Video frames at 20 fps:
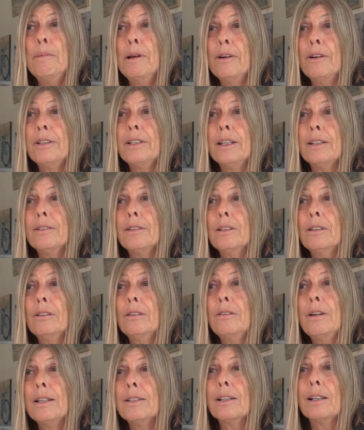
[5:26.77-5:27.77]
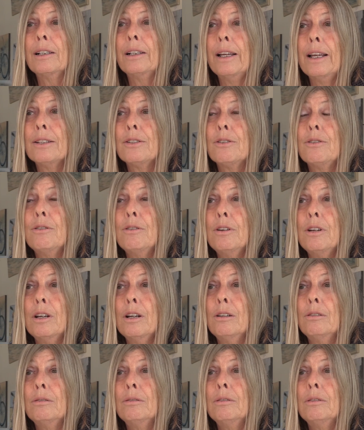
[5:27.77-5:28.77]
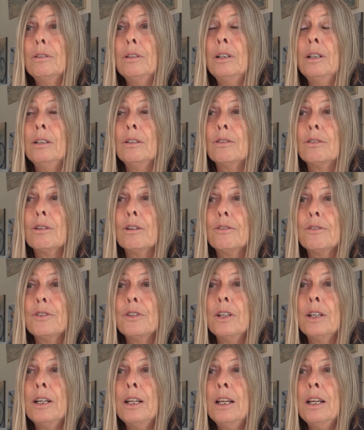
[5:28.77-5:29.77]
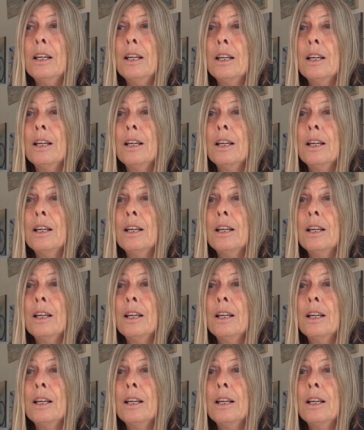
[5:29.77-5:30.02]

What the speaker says: Mary Tantillo, who has a glass studio in Surf City.